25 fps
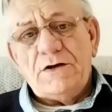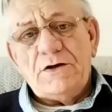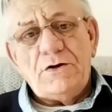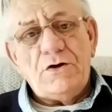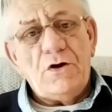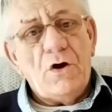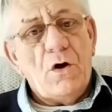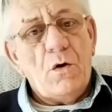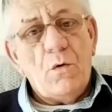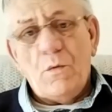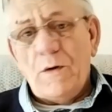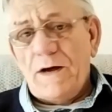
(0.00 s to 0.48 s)

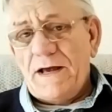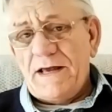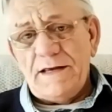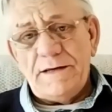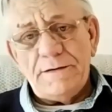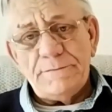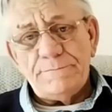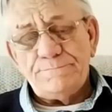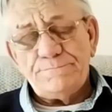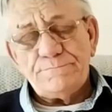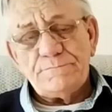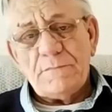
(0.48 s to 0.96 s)
No
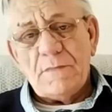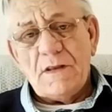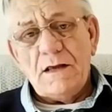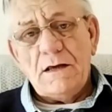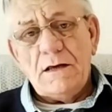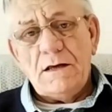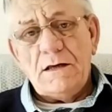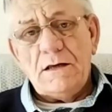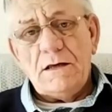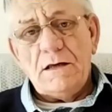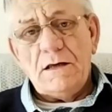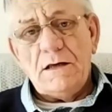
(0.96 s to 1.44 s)
way.
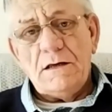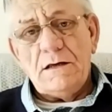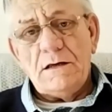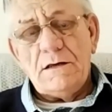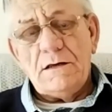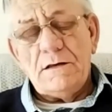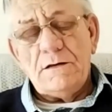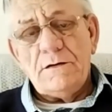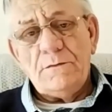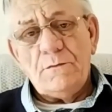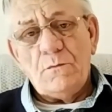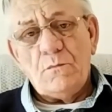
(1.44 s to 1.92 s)

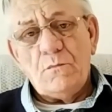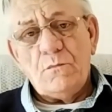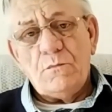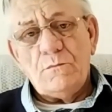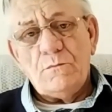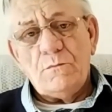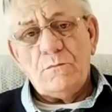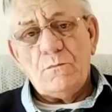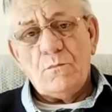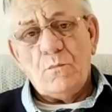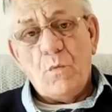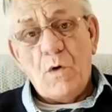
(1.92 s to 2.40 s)
Uh,
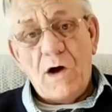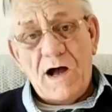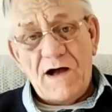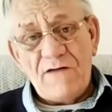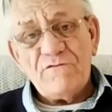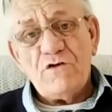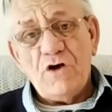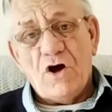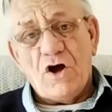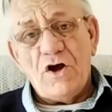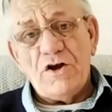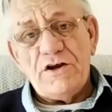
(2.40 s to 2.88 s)
what
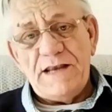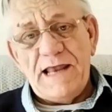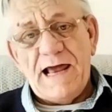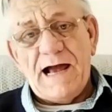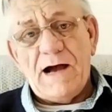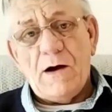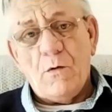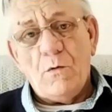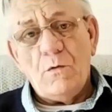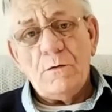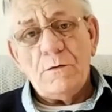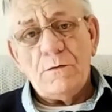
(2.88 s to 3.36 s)
I've got
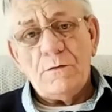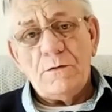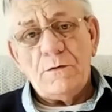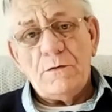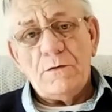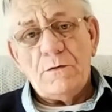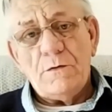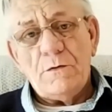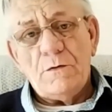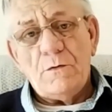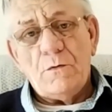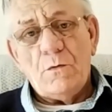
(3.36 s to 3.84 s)
now,
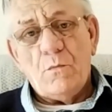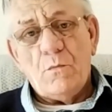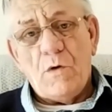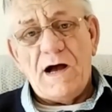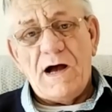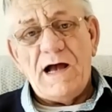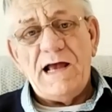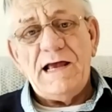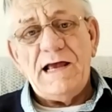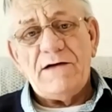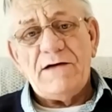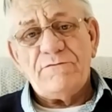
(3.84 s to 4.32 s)
what
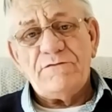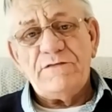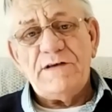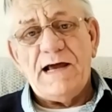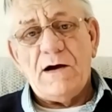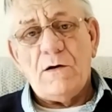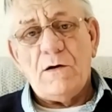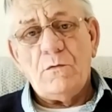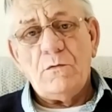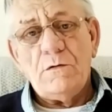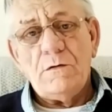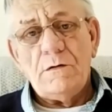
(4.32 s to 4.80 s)
I have
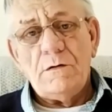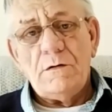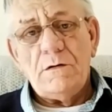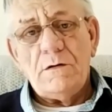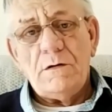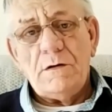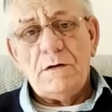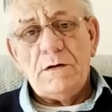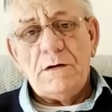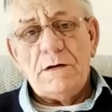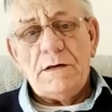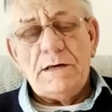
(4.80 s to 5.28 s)
now,
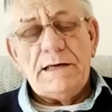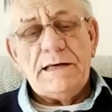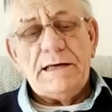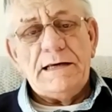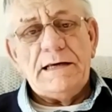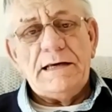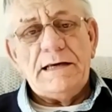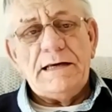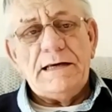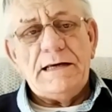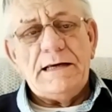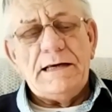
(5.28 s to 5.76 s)

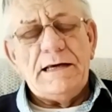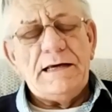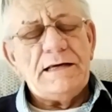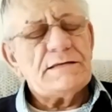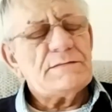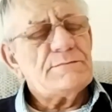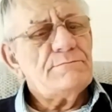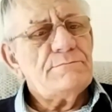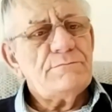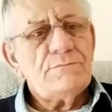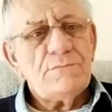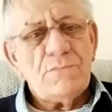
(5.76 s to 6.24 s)

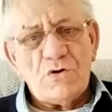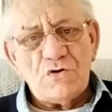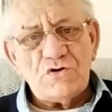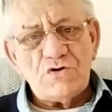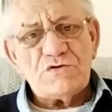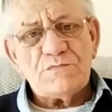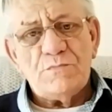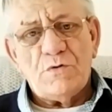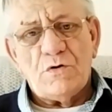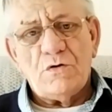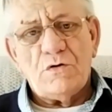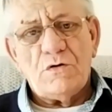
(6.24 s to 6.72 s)
is
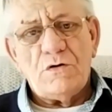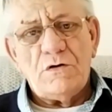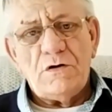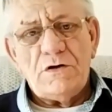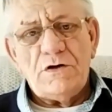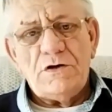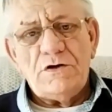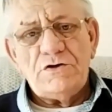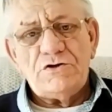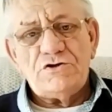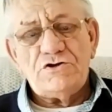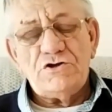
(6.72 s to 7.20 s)
much more.
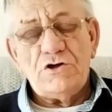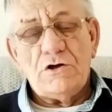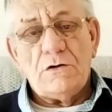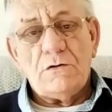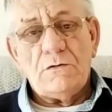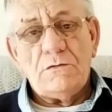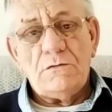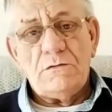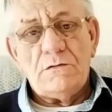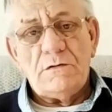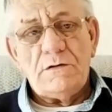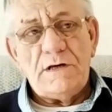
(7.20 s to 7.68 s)
you
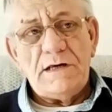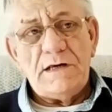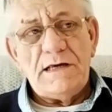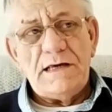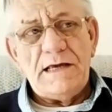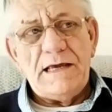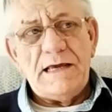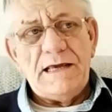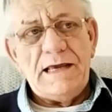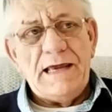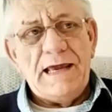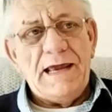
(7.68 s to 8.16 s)
know?
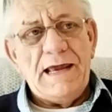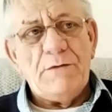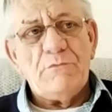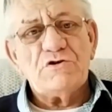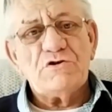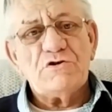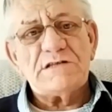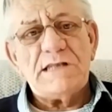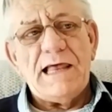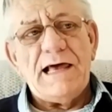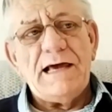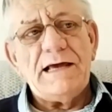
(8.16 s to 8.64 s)
It
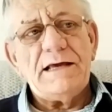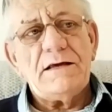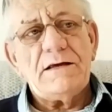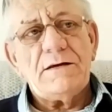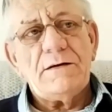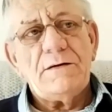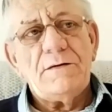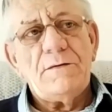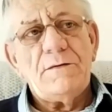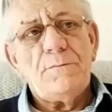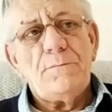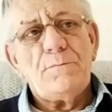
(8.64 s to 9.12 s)
was like
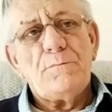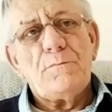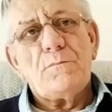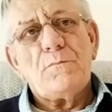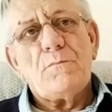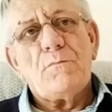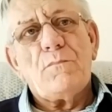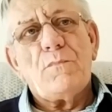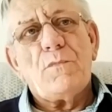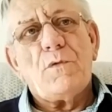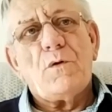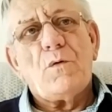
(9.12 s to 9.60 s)

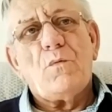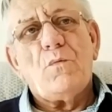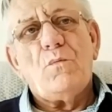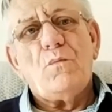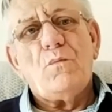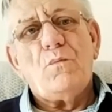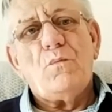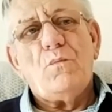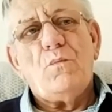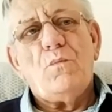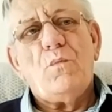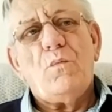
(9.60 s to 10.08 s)

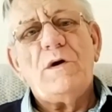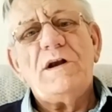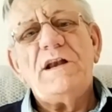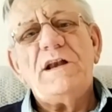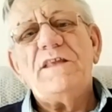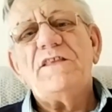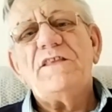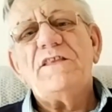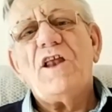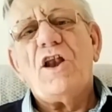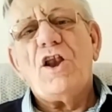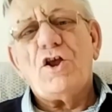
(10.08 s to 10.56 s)

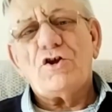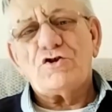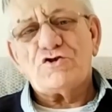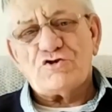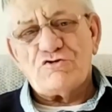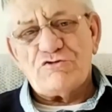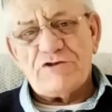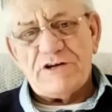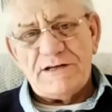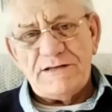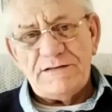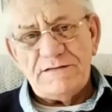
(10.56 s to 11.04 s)
winning the
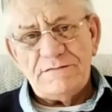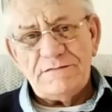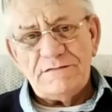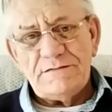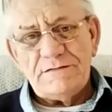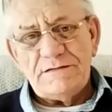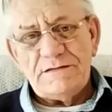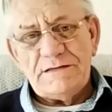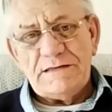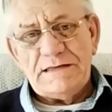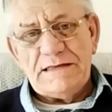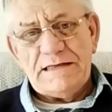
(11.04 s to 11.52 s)
lottery.
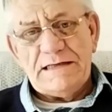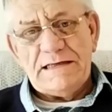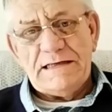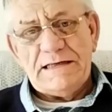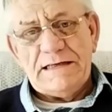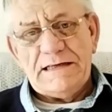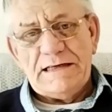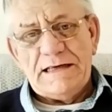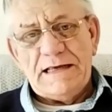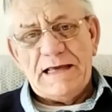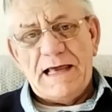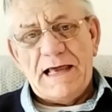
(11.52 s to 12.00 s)

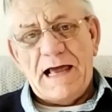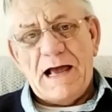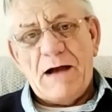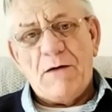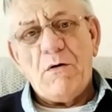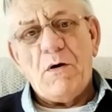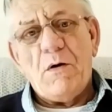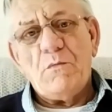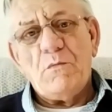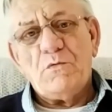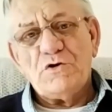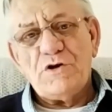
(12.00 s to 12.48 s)
How
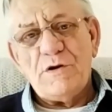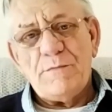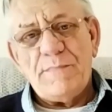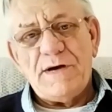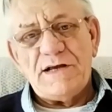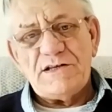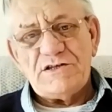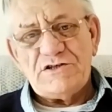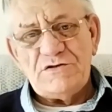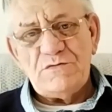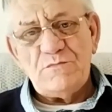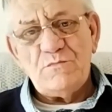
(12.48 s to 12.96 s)
I would
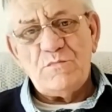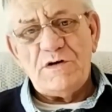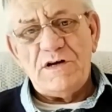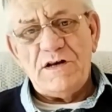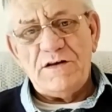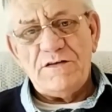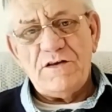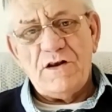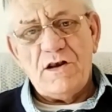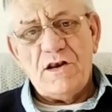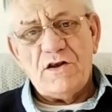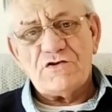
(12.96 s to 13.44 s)
imagine
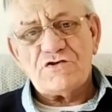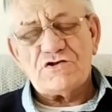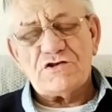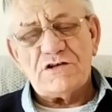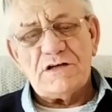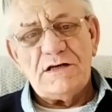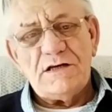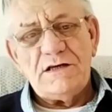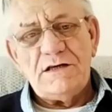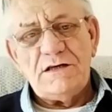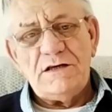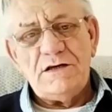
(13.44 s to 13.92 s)
winning the lottery.